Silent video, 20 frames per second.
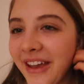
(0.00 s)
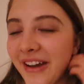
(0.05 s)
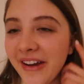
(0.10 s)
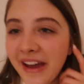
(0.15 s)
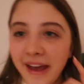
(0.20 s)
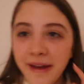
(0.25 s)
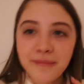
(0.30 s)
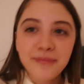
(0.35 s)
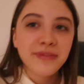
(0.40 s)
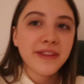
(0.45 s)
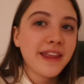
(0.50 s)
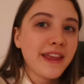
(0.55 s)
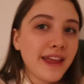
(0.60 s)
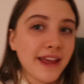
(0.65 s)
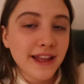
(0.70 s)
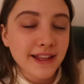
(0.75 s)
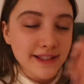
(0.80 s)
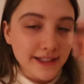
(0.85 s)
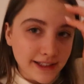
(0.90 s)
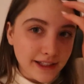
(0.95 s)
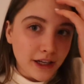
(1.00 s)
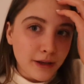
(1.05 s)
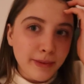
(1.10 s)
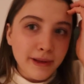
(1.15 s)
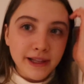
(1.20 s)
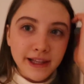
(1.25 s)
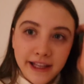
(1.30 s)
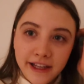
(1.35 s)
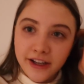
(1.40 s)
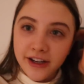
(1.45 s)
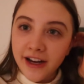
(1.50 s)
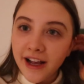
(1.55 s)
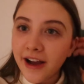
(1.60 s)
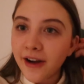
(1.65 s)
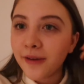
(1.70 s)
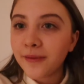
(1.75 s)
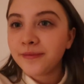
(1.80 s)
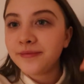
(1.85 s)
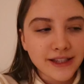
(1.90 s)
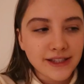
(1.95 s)
Okay, it's a little bit later
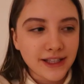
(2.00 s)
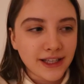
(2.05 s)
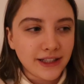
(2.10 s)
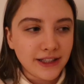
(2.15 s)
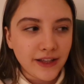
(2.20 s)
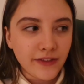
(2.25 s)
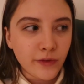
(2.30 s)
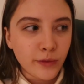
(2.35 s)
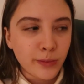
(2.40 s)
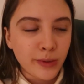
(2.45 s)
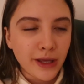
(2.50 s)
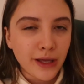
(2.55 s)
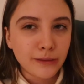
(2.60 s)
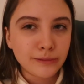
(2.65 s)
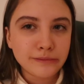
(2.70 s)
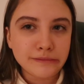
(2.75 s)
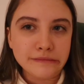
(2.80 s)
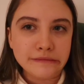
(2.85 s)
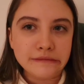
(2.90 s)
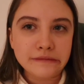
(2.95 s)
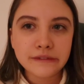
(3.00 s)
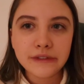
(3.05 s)
now. It's like 11 p.m.